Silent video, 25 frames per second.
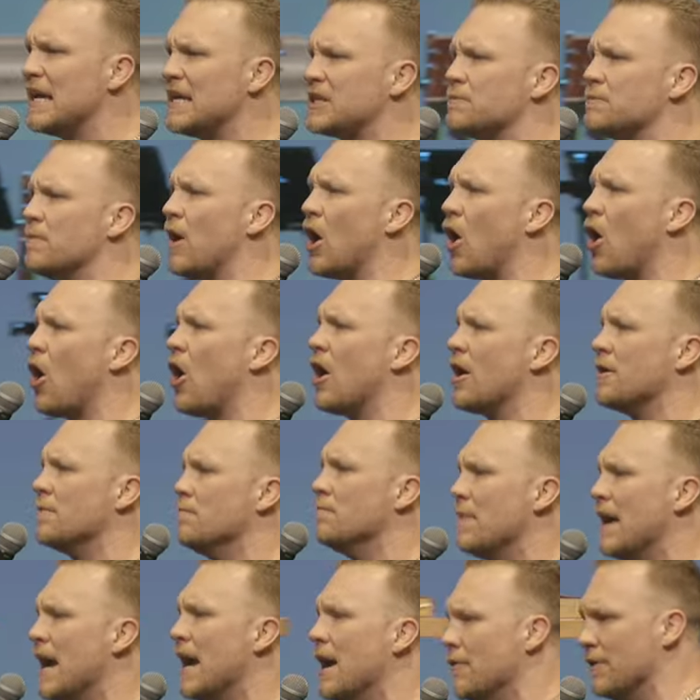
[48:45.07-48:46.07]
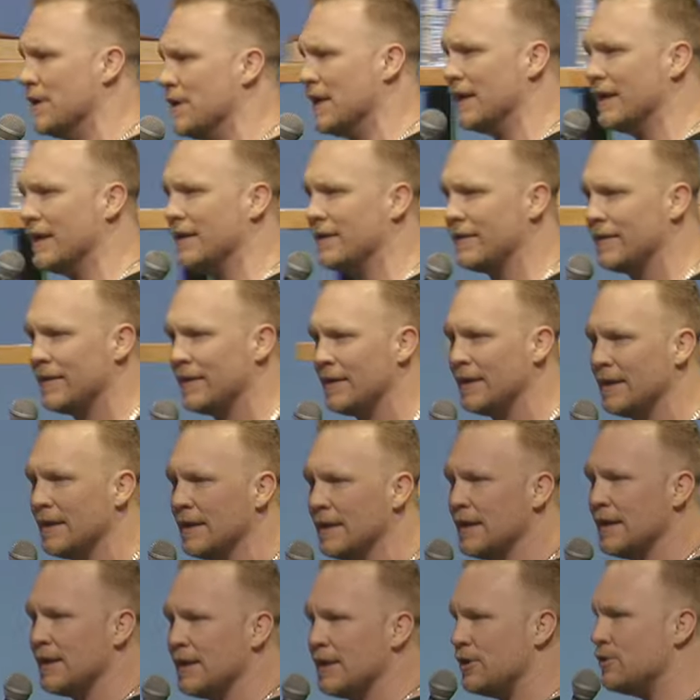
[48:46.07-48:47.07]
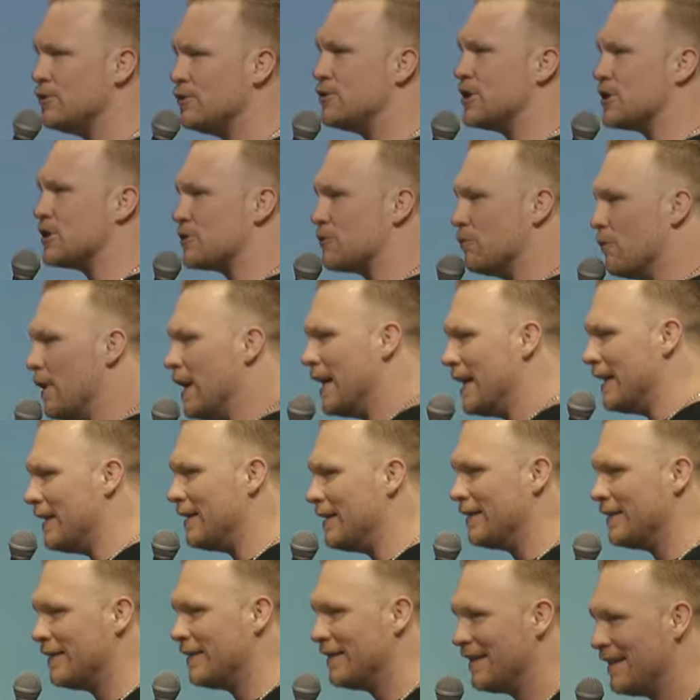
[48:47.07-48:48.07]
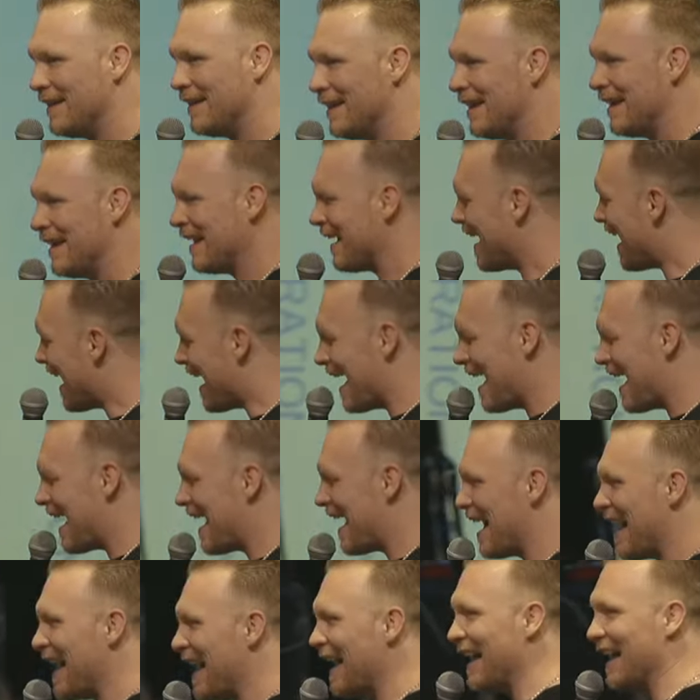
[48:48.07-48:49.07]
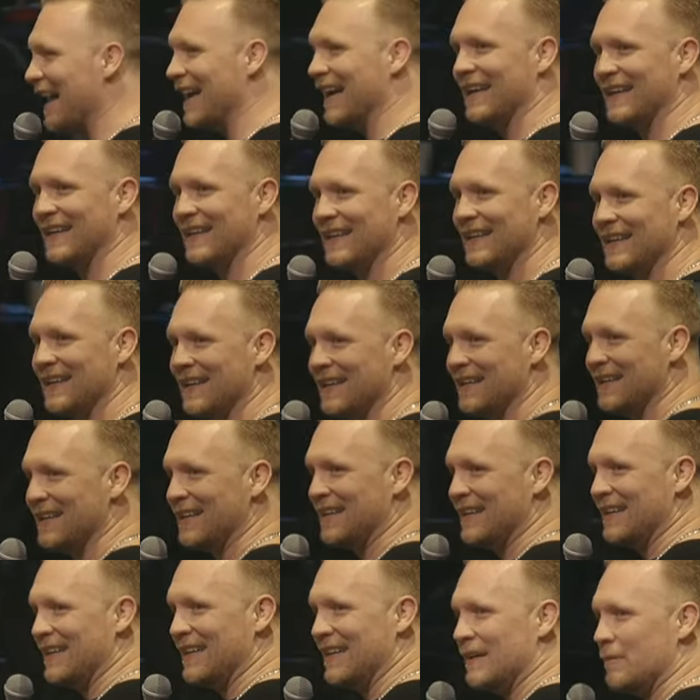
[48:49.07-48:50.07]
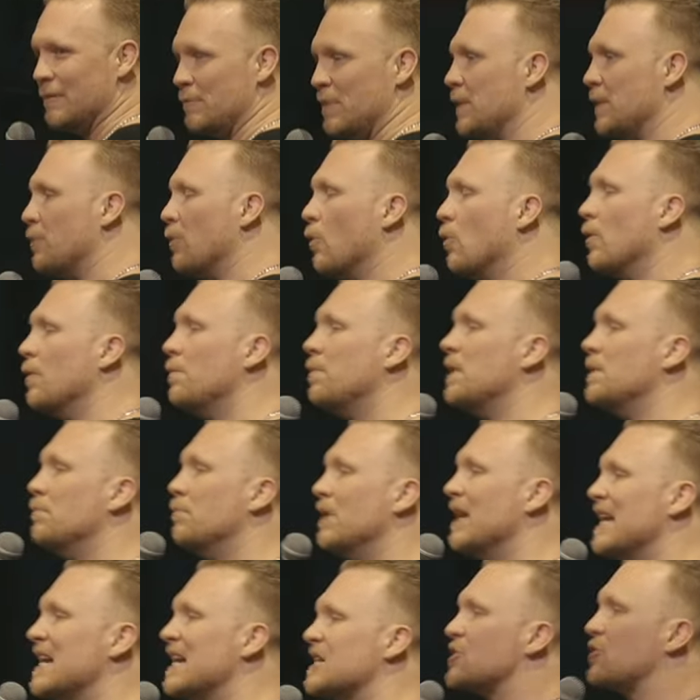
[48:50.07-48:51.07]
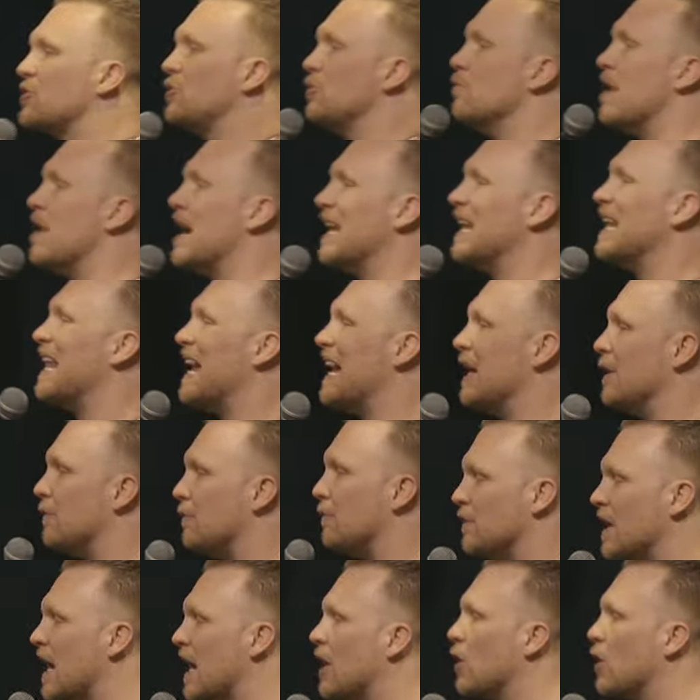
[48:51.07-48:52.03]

makes my heart merry. You just wait. Ah, people will be blessed through my life.